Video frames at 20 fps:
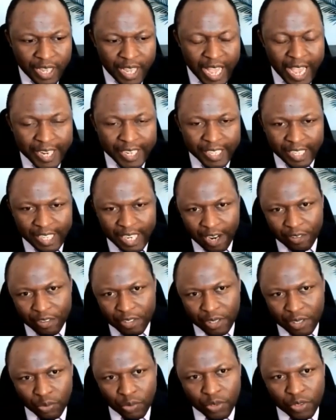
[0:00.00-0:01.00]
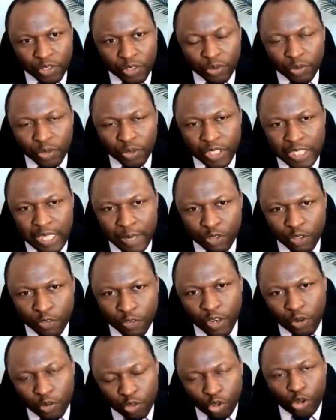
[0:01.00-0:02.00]
any clarity with you in terms of
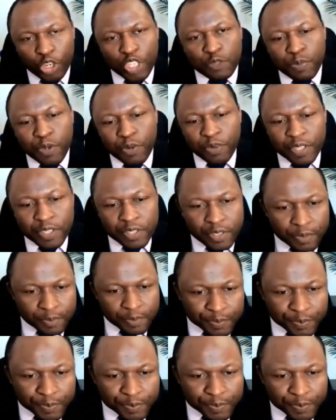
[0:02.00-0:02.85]
your experience?